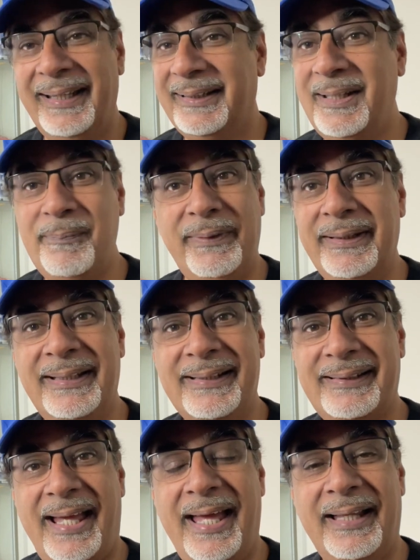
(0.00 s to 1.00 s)
Keeping
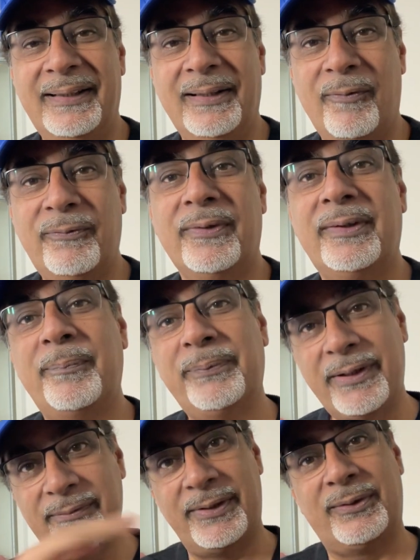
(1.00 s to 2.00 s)
this and, of course, the
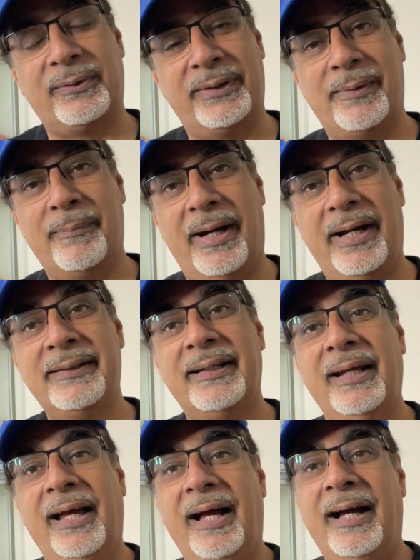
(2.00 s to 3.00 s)
previous story in mind,
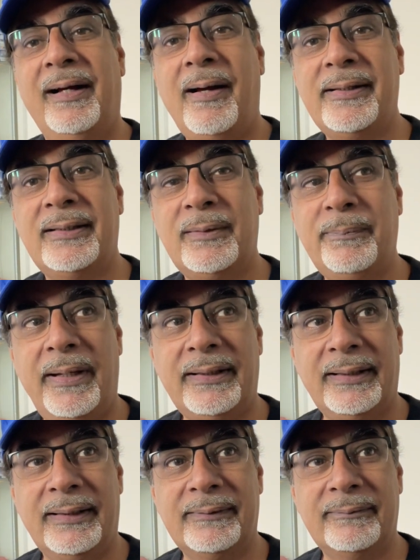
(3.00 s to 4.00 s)
I
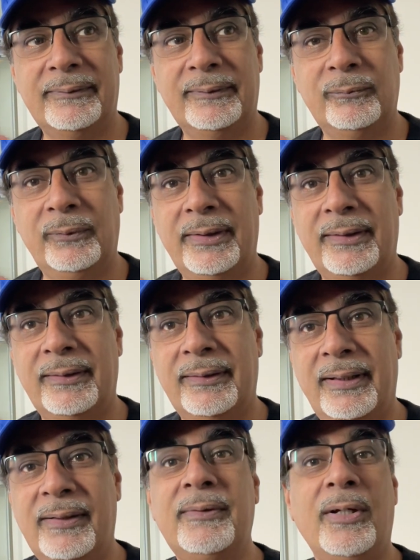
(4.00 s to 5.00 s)
suspect that
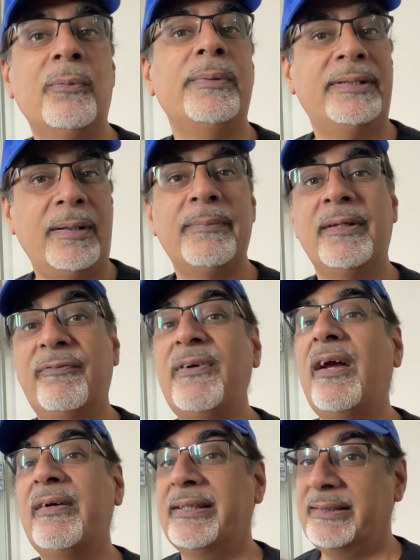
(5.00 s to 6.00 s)
there will be some
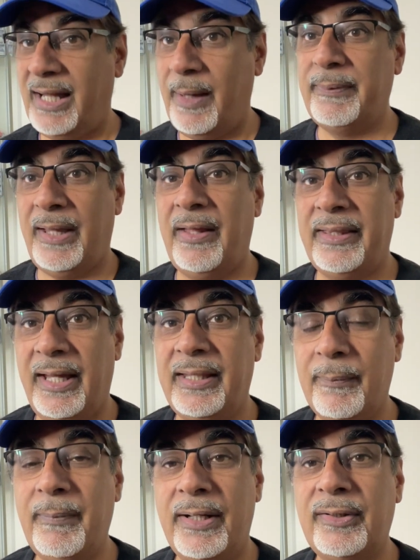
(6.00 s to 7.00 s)
nefarious types out there
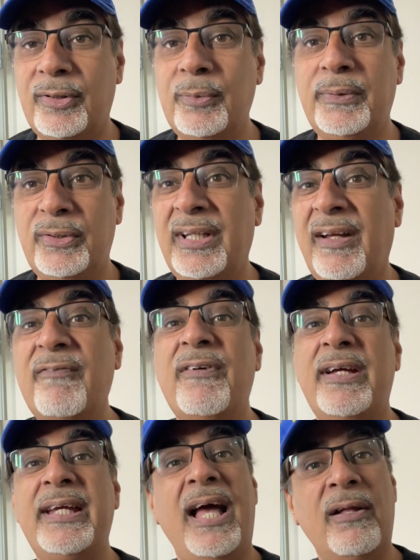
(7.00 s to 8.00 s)
that might soon be doing a
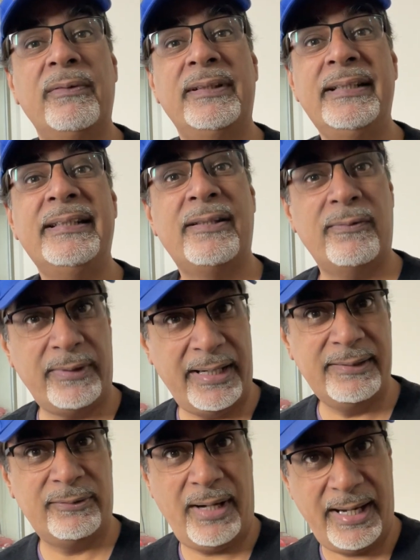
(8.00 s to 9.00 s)
very healthy
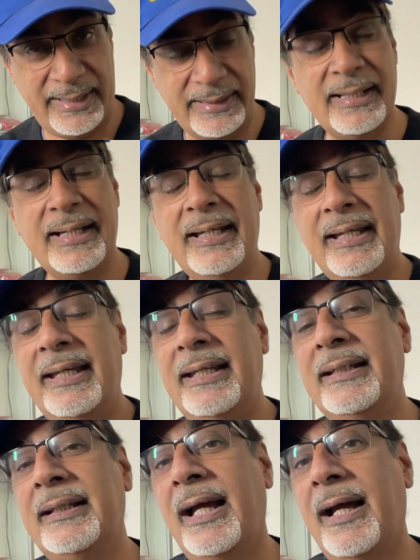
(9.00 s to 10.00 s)
trade
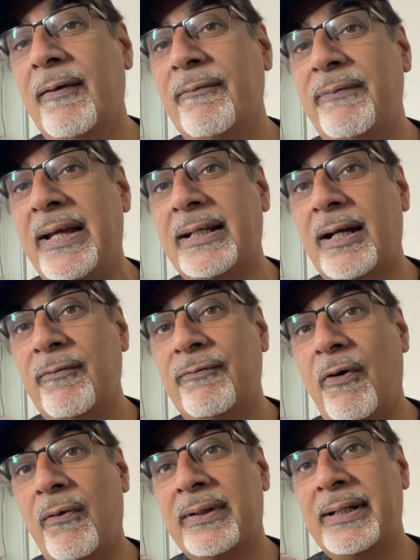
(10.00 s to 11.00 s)
in fake
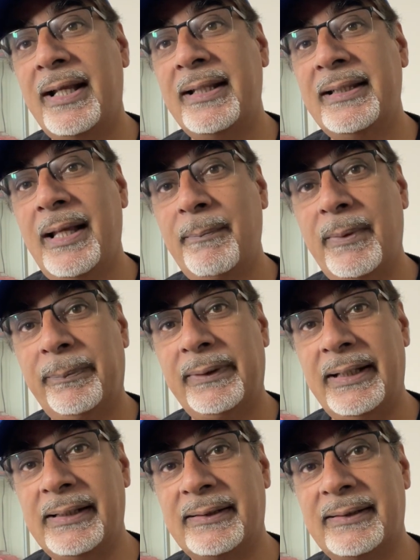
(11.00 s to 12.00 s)
foreign number
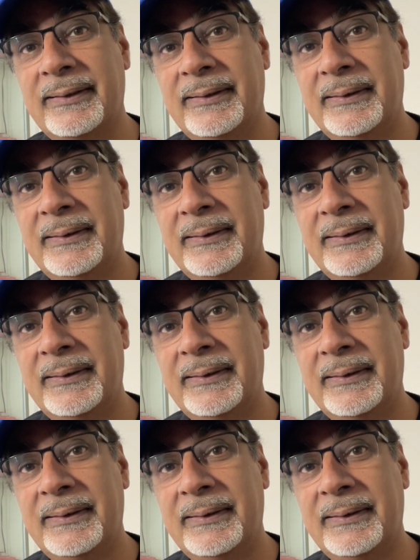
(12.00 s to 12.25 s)
plates.